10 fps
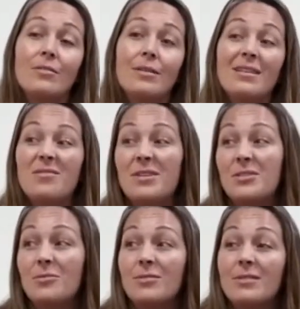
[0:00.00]

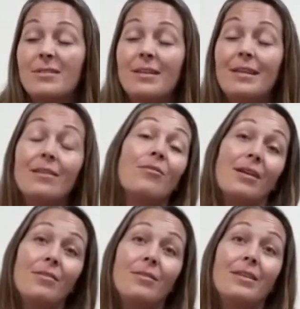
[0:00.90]
individuals in the
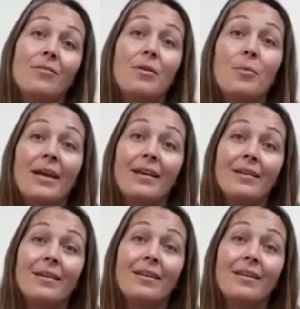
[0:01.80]
right way.